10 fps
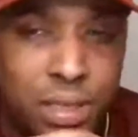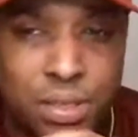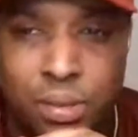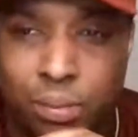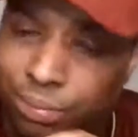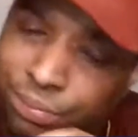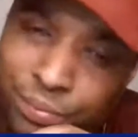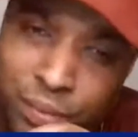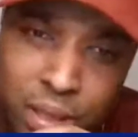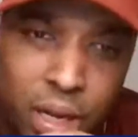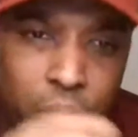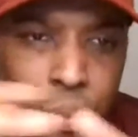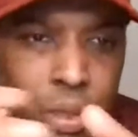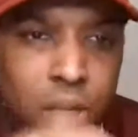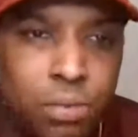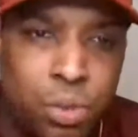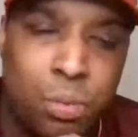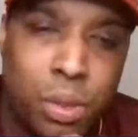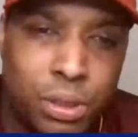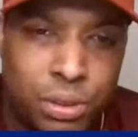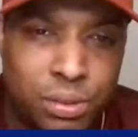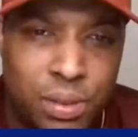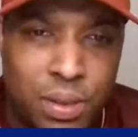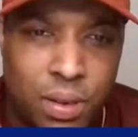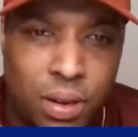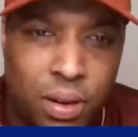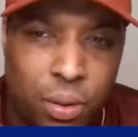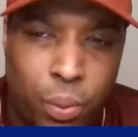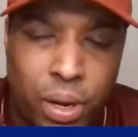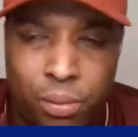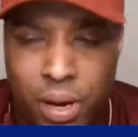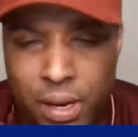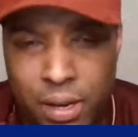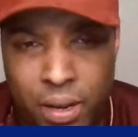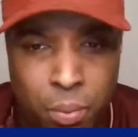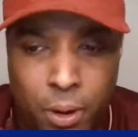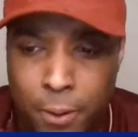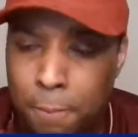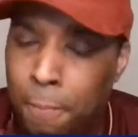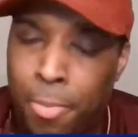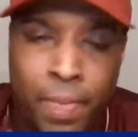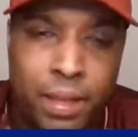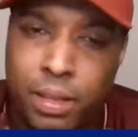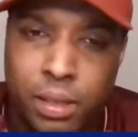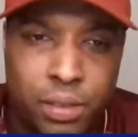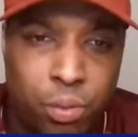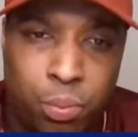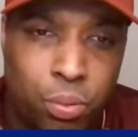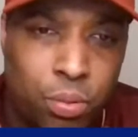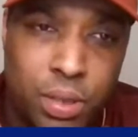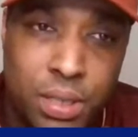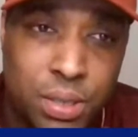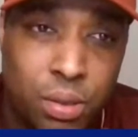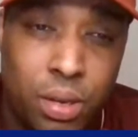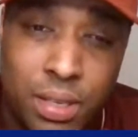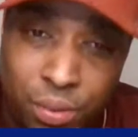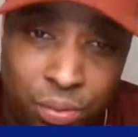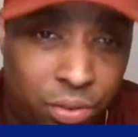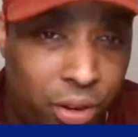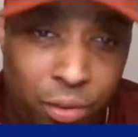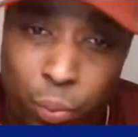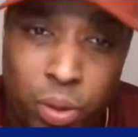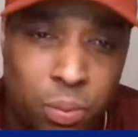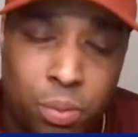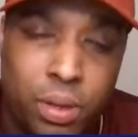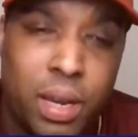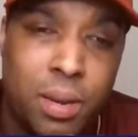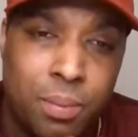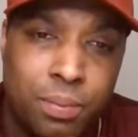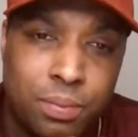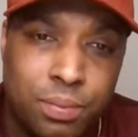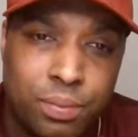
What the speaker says: Listen, I don't want to give too much away right now, but Liverpool is a very winnable game,